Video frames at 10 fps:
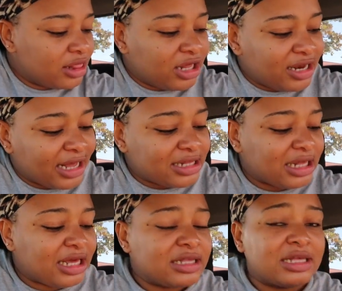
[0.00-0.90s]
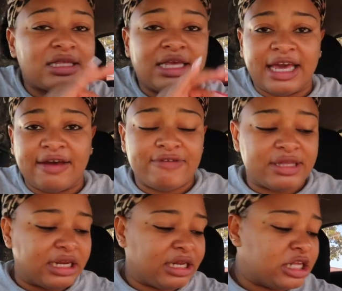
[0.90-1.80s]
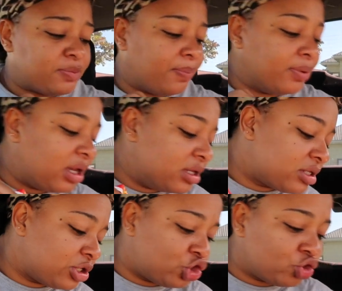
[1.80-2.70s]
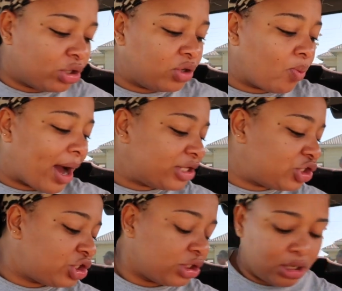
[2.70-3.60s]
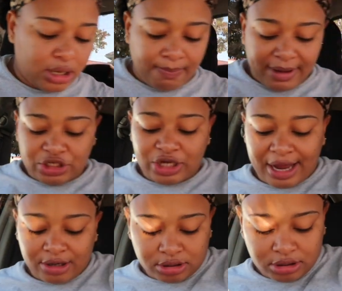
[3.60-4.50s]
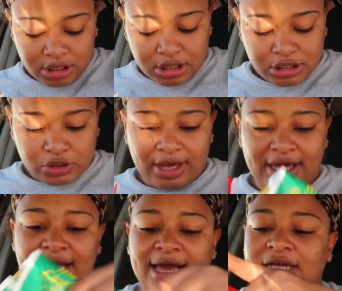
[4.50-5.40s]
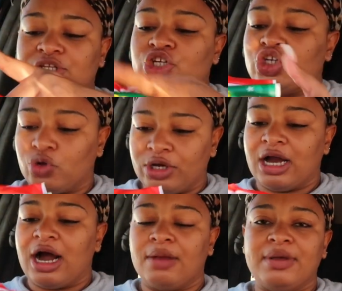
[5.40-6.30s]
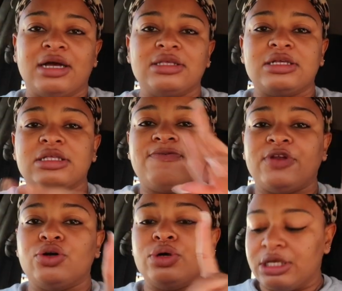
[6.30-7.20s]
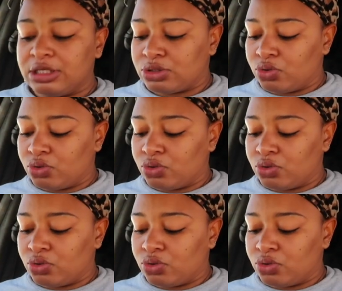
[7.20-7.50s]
the next thing is gifts, and these people are surely watch my channel, so I can't show y'all because this video is